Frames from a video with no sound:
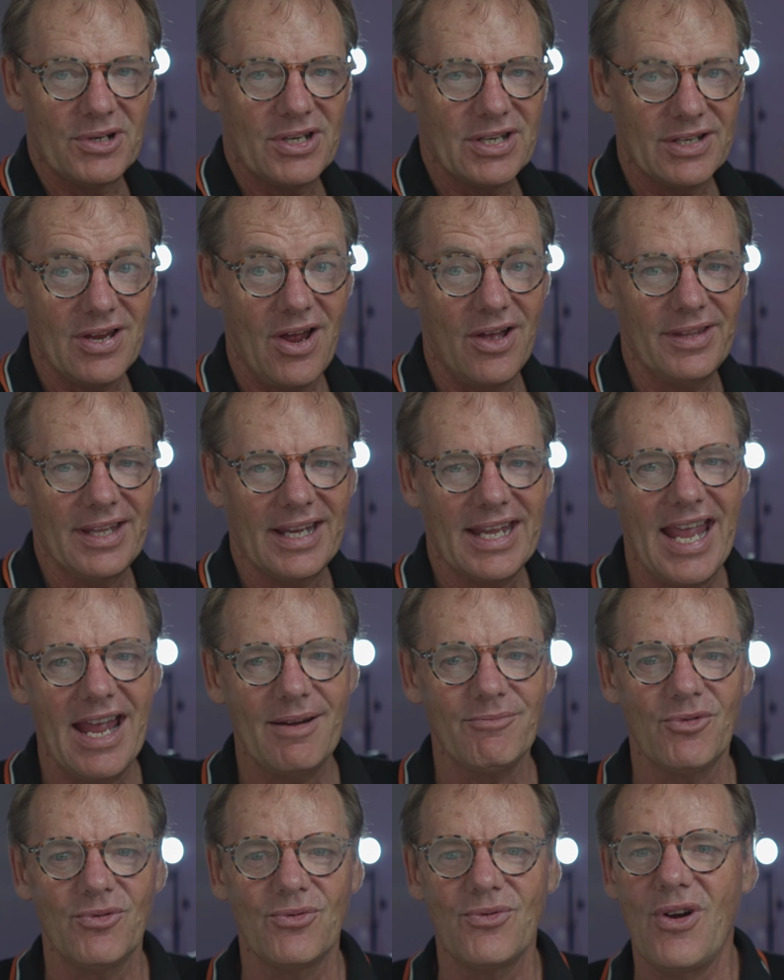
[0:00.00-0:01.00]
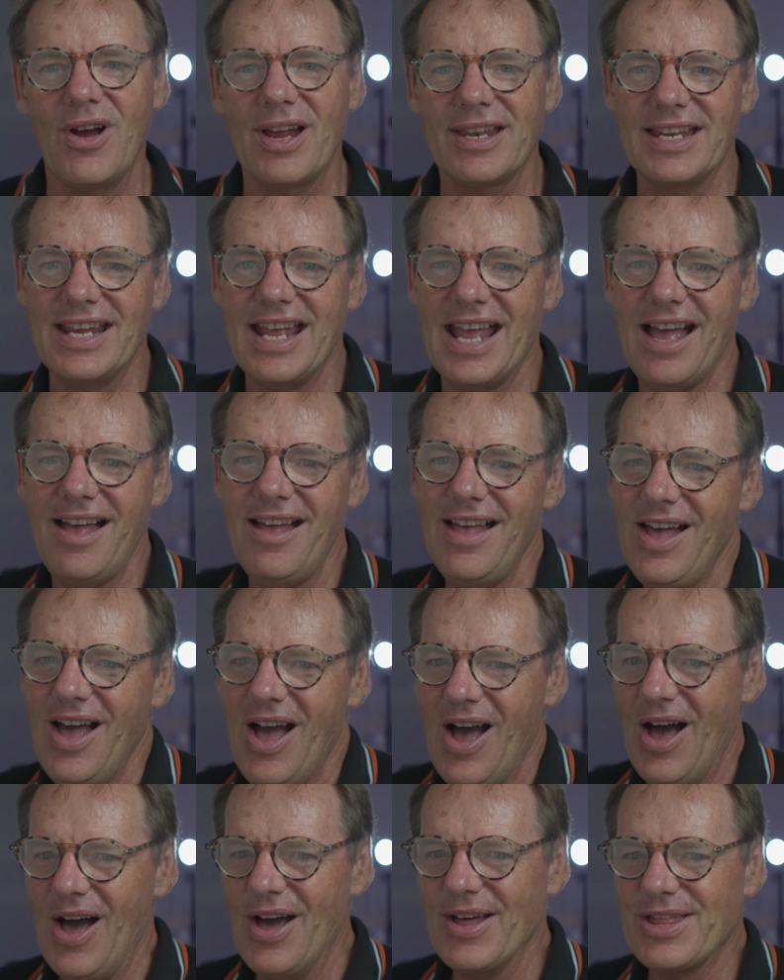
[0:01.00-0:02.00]
which is on the camera right now,
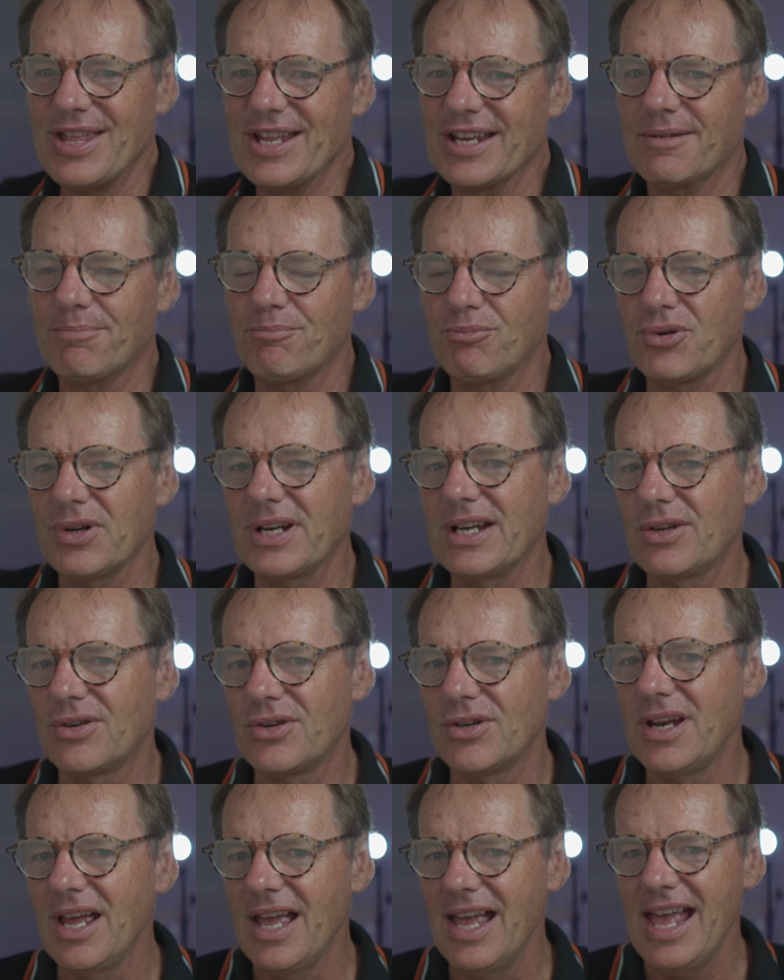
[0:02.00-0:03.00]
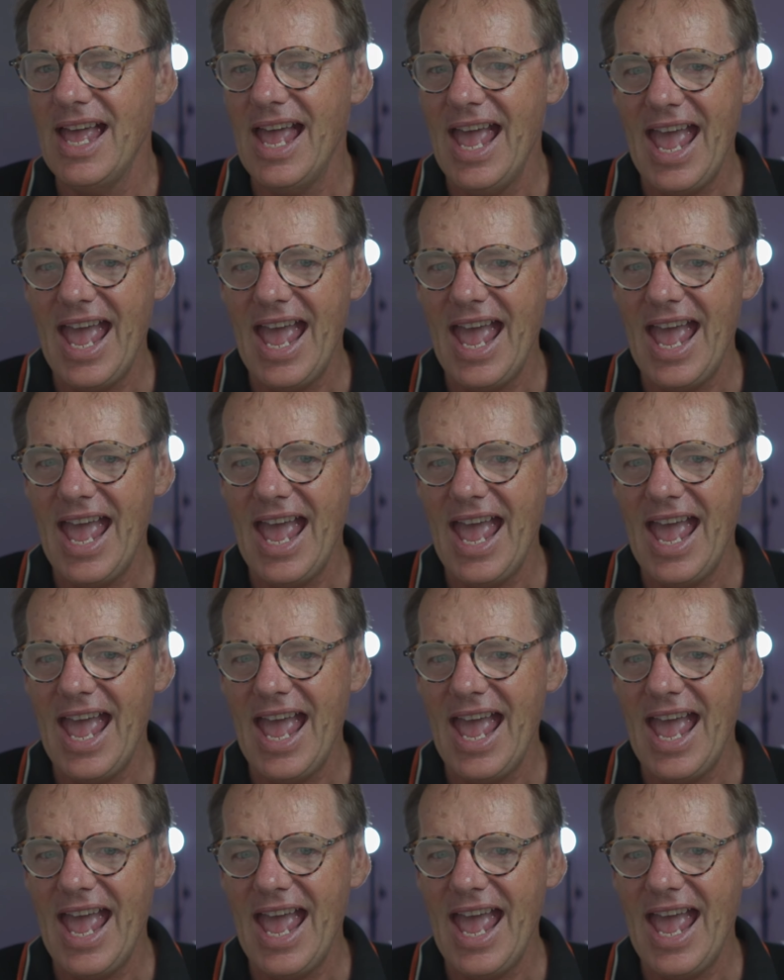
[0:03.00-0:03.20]
I think is pretty good.